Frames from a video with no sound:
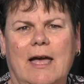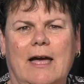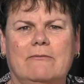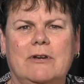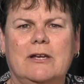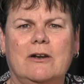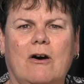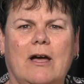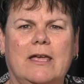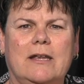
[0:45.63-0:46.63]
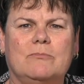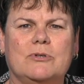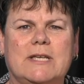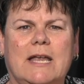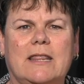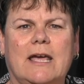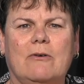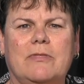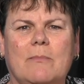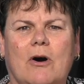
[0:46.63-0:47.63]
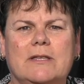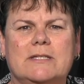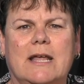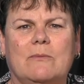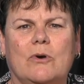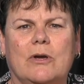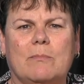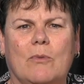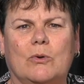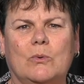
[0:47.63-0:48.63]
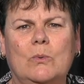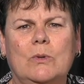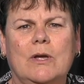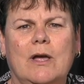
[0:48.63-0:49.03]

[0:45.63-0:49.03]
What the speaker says: And Rick and I are here to present the Healthy Minds Network model.